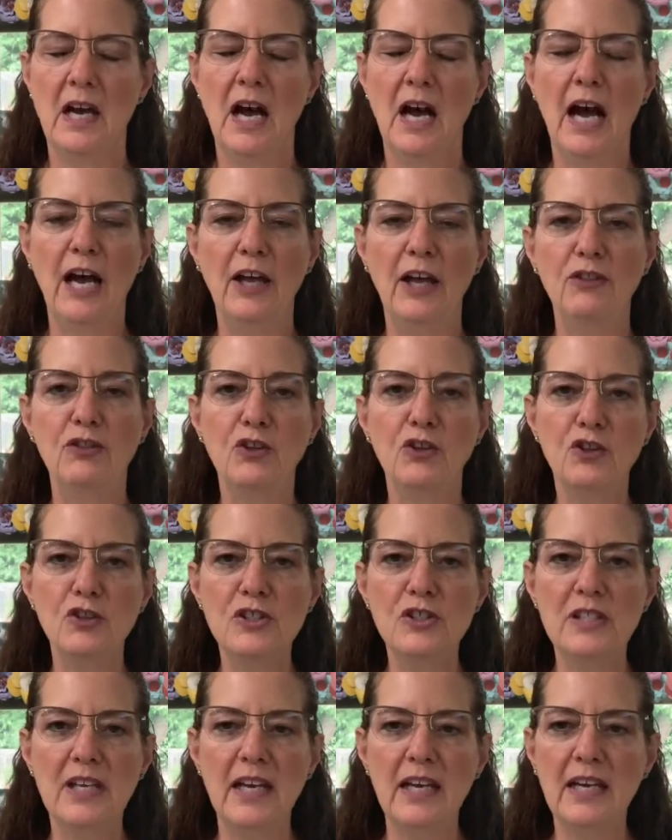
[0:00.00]
on
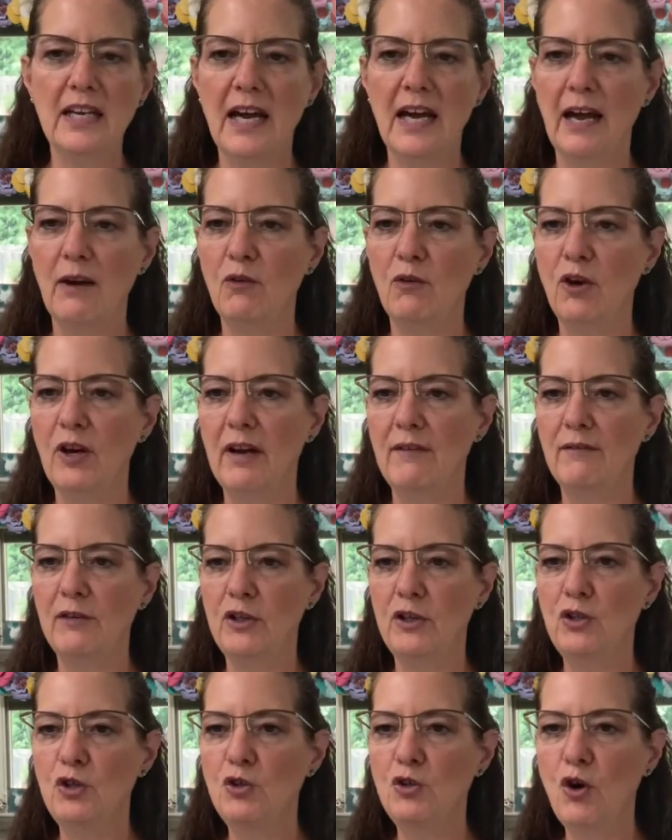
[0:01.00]
Thursday I will have a
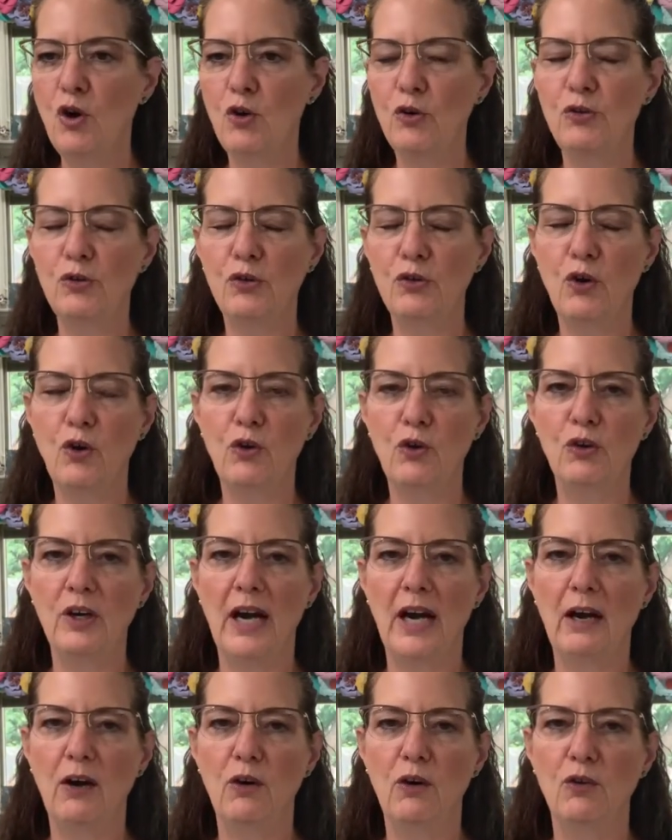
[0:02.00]
new host code
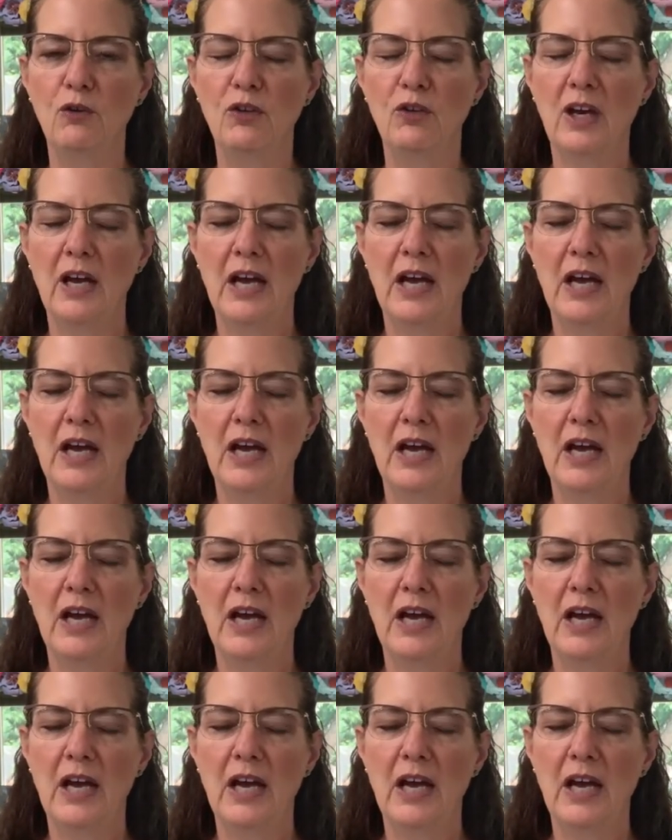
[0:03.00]
out,